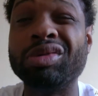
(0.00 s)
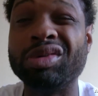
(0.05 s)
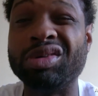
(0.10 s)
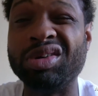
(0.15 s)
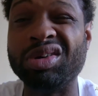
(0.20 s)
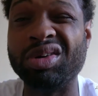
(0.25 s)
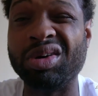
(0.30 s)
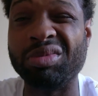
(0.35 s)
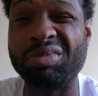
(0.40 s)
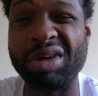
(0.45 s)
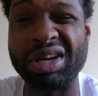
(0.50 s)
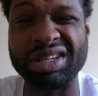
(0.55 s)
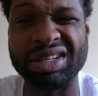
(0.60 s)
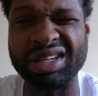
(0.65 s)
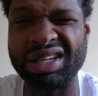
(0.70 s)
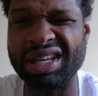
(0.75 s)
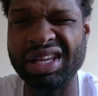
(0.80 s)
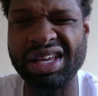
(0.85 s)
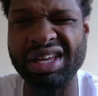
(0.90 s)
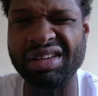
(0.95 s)
what to do. I'm about to
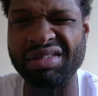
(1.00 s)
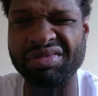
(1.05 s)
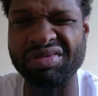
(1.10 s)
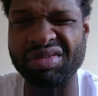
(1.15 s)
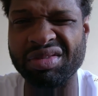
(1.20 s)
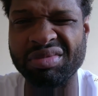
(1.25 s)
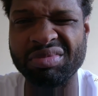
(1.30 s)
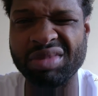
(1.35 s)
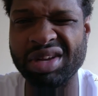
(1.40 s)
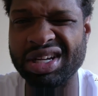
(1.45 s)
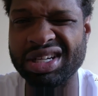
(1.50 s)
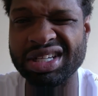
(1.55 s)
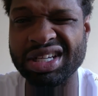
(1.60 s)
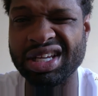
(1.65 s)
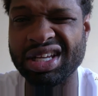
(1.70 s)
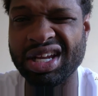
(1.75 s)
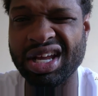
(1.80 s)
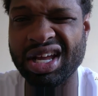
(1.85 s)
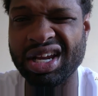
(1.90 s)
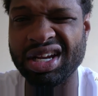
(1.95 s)
leave. I'm about to
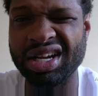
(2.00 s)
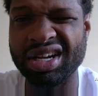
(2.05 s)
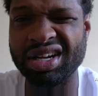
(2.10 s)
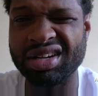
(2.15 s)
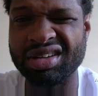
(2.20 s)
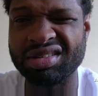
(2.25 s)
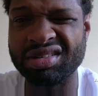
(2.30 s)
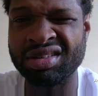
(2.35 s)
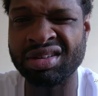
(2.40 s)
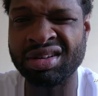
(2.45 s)
get out of here.